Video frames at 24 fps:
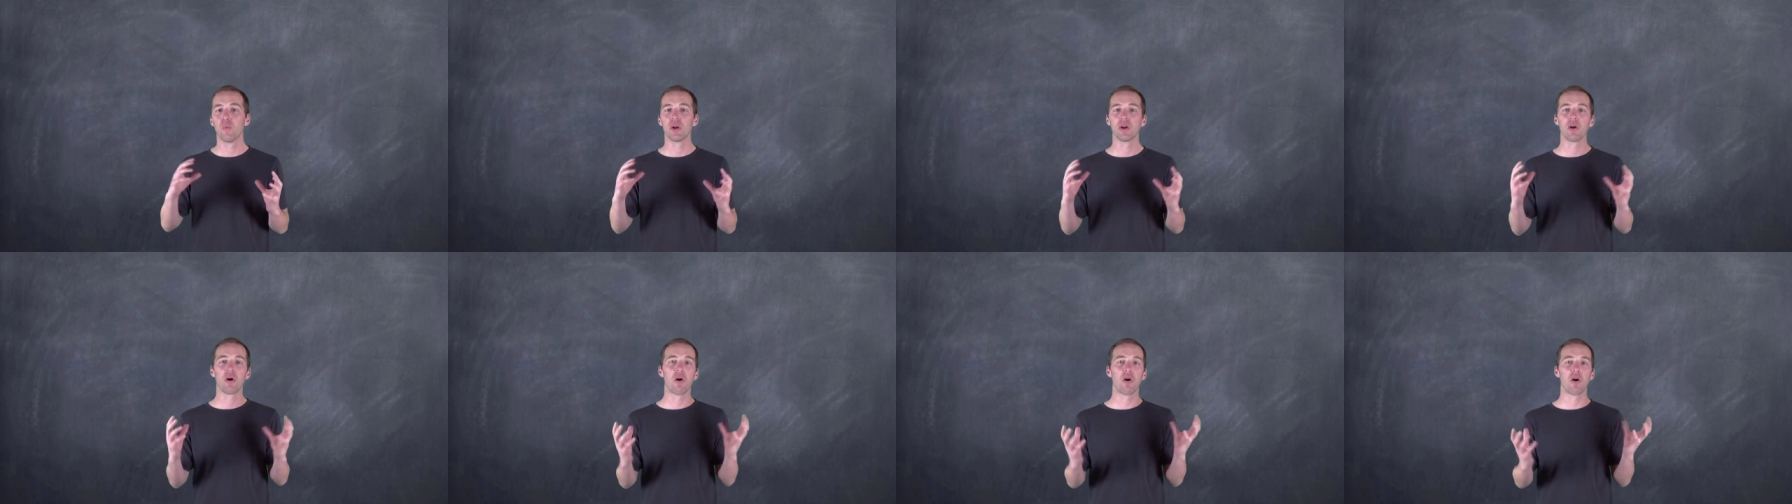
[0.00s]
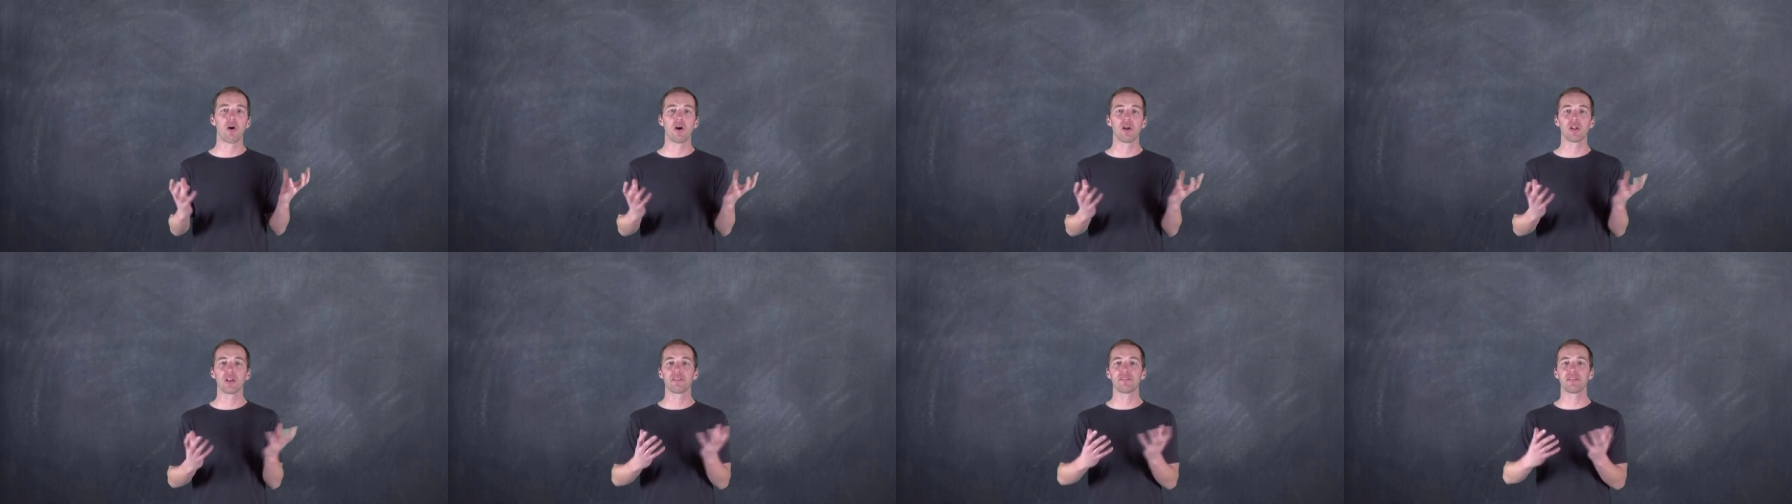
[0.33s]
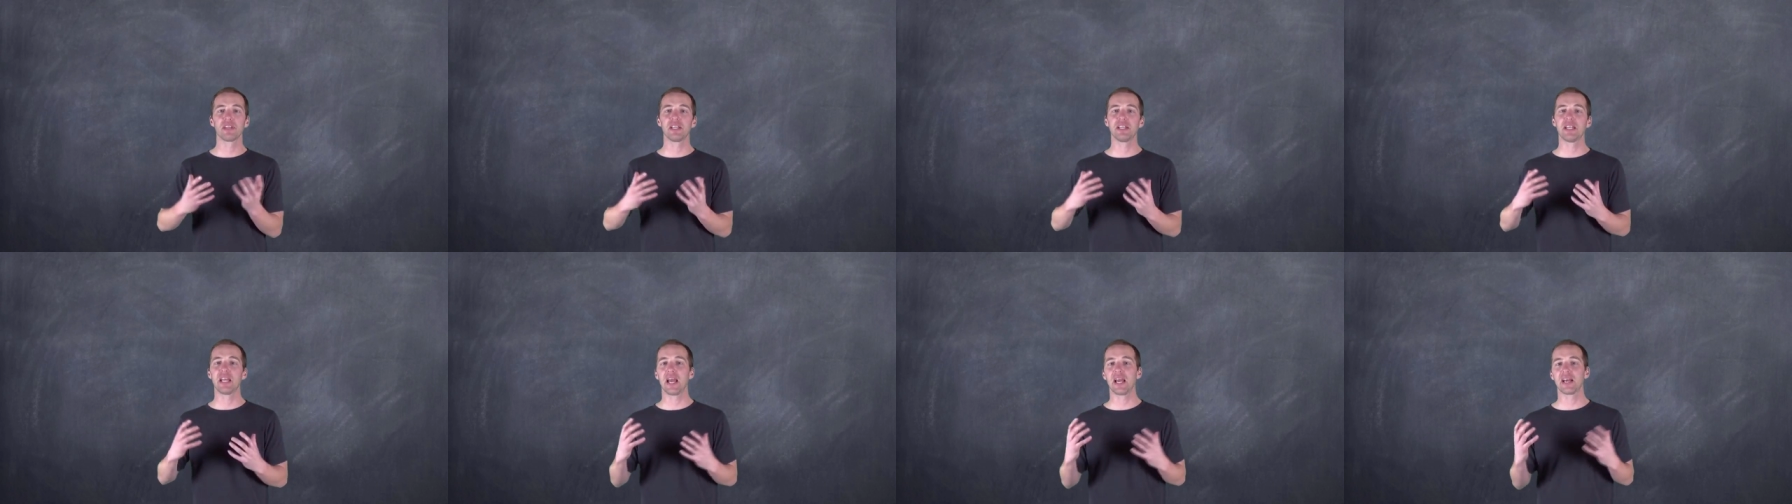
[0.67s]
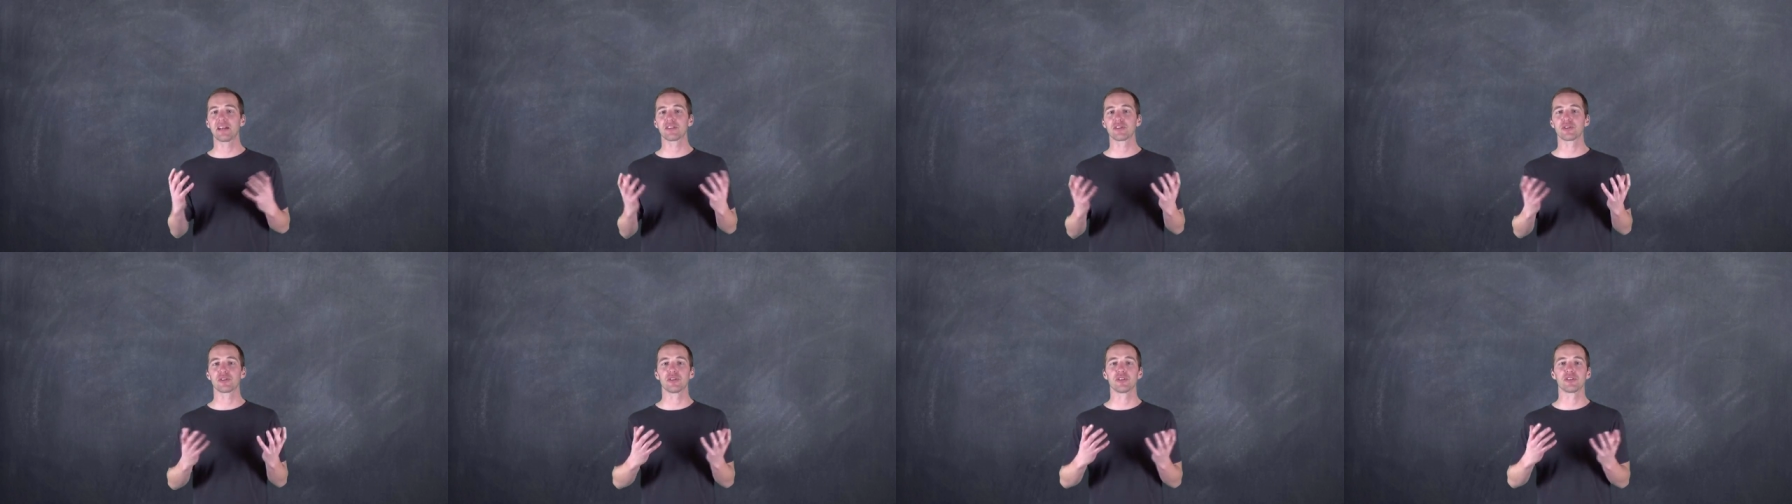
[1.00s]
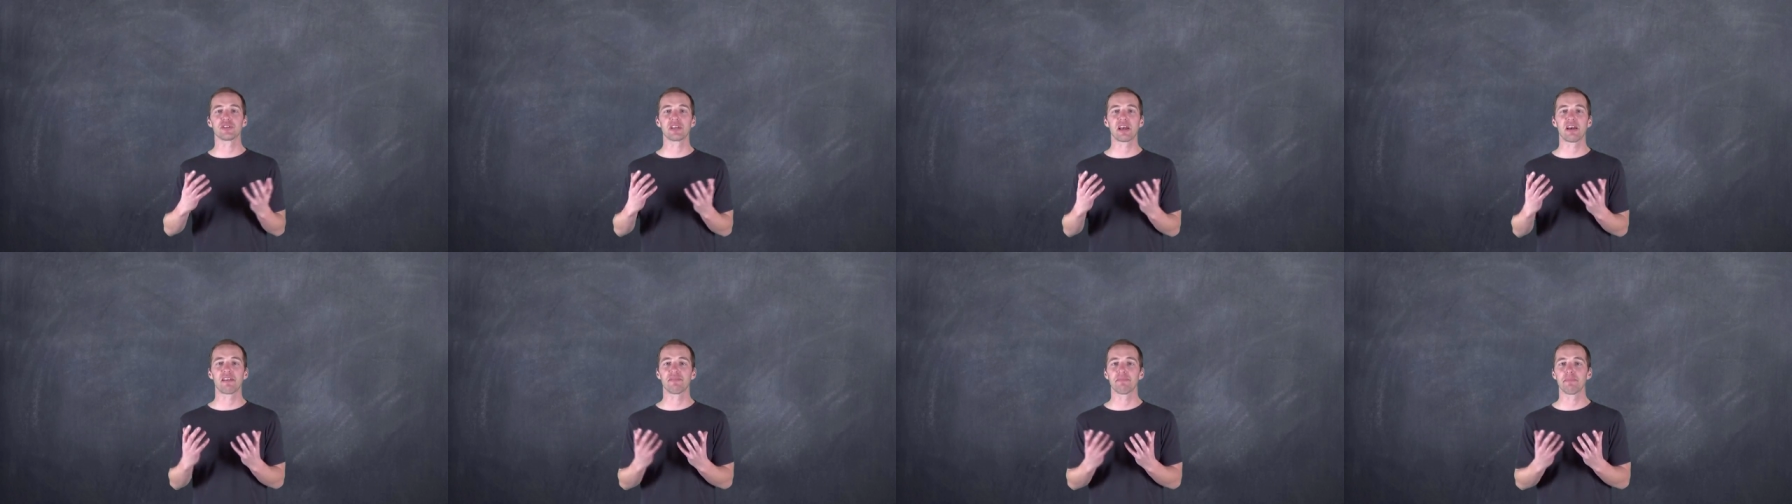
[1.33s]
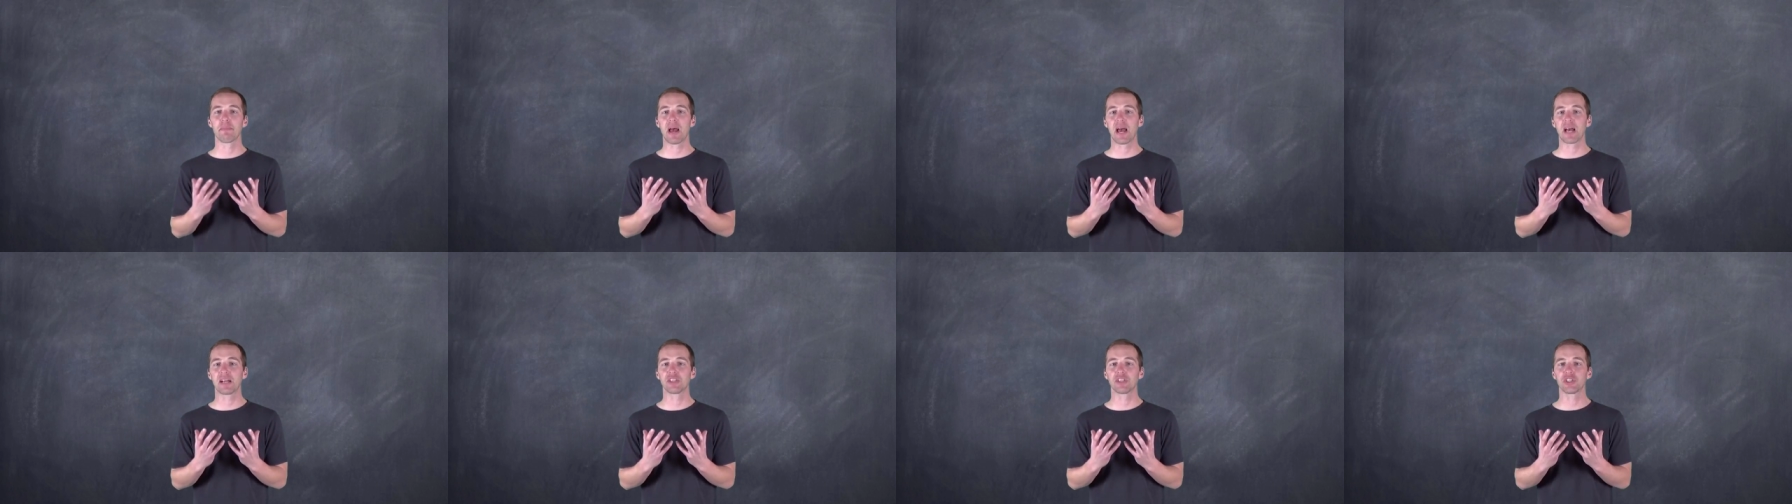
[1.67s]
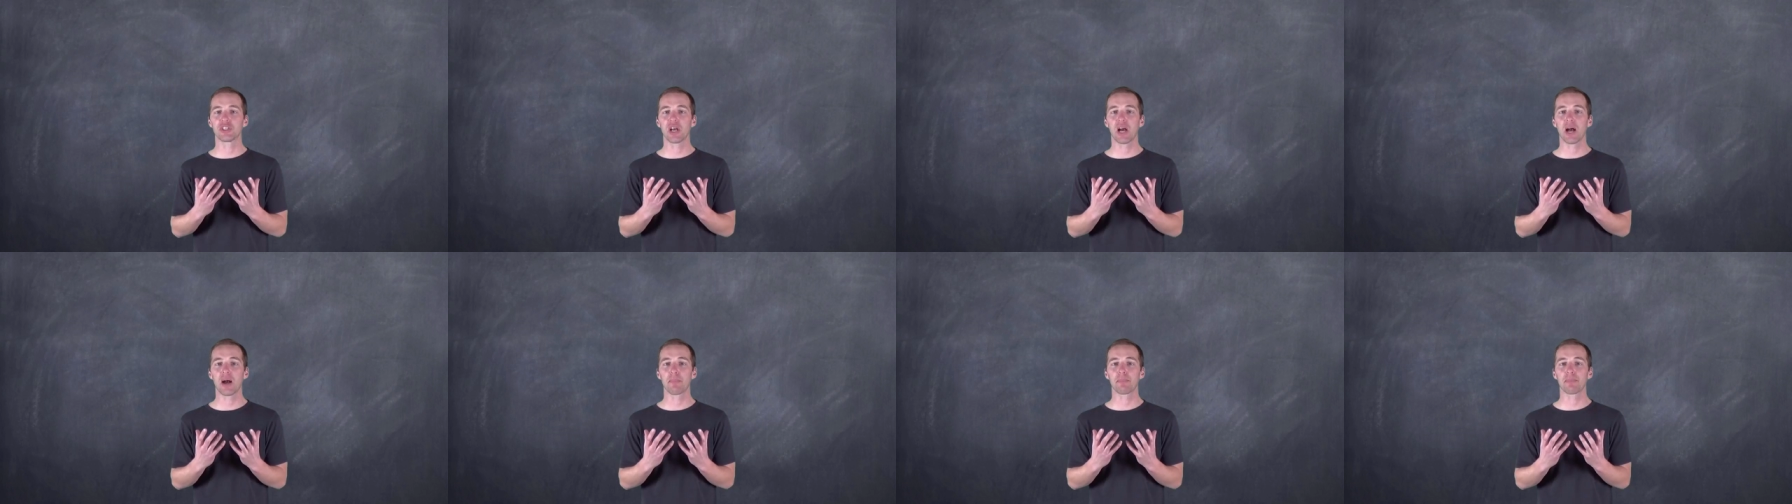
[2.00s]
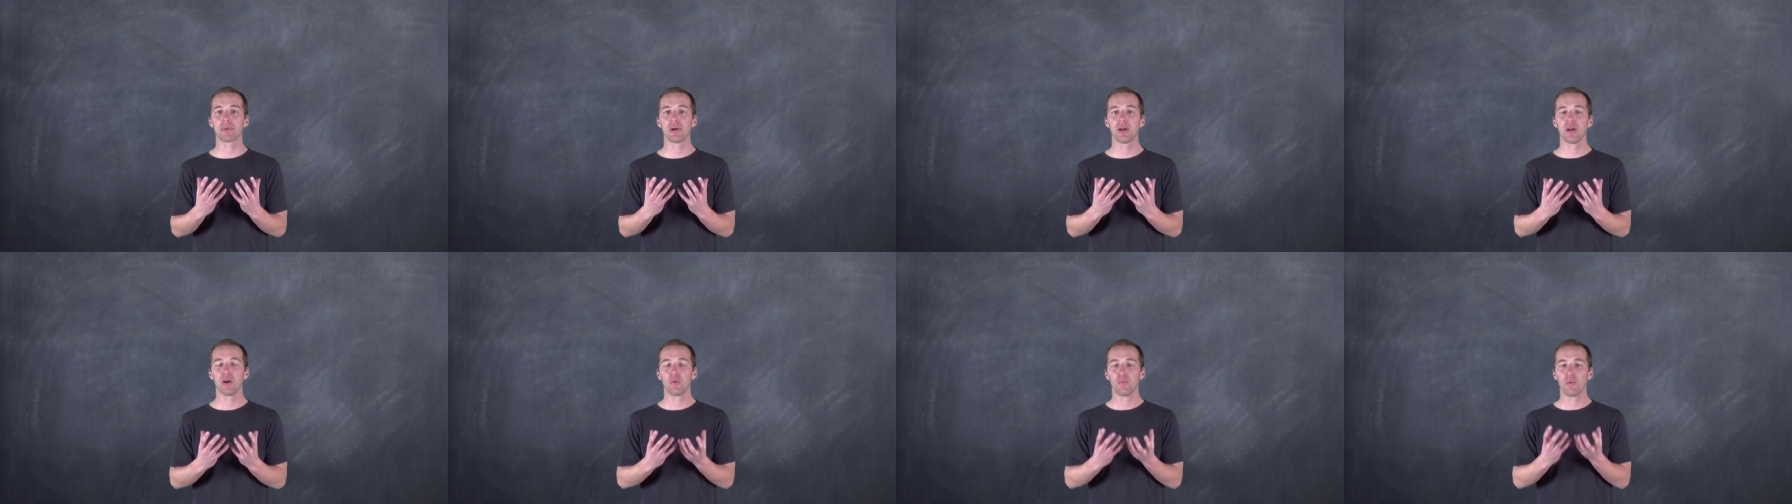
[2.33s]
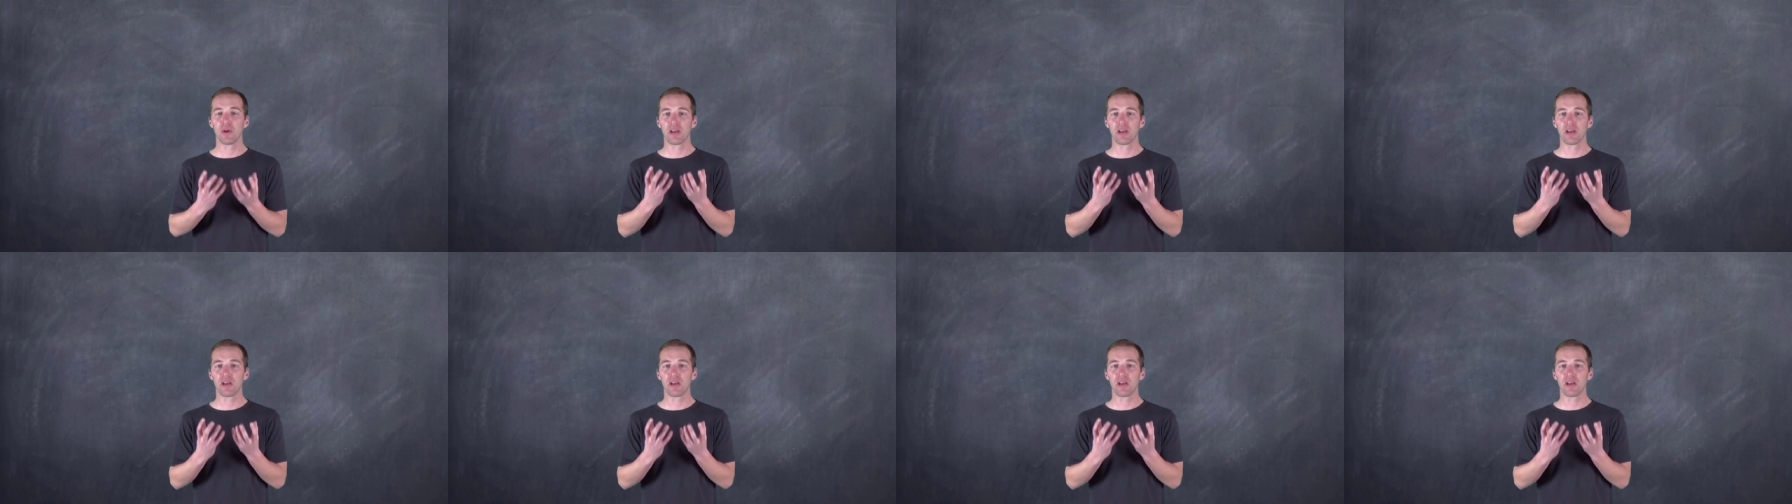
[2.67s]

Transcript: When all of the dancers have matched up,